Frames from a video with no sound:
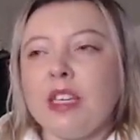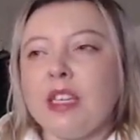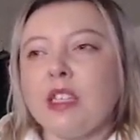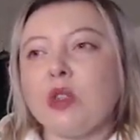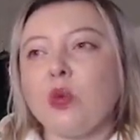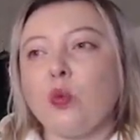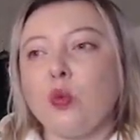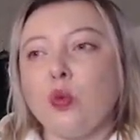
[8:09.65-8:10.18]
it's
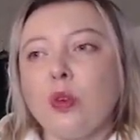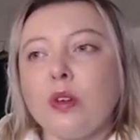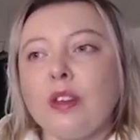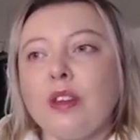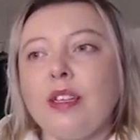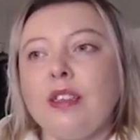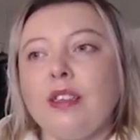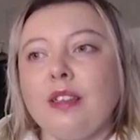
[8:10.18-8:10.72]

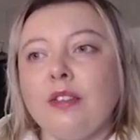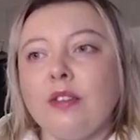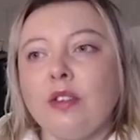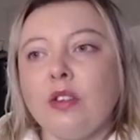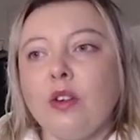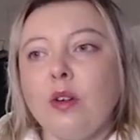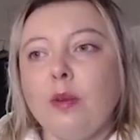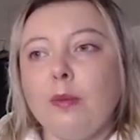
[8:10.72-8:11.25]
really
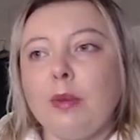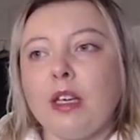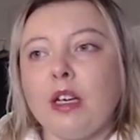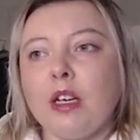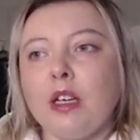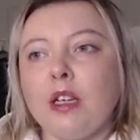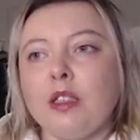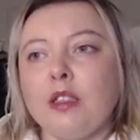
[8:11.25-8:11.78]
difficult
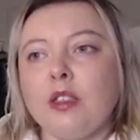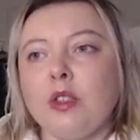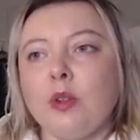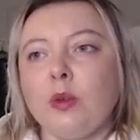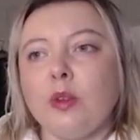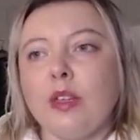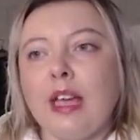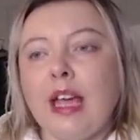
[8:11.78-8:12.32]
because you
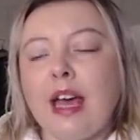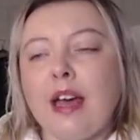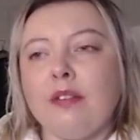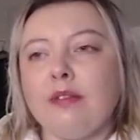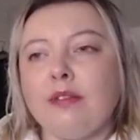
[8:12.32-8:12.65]
only have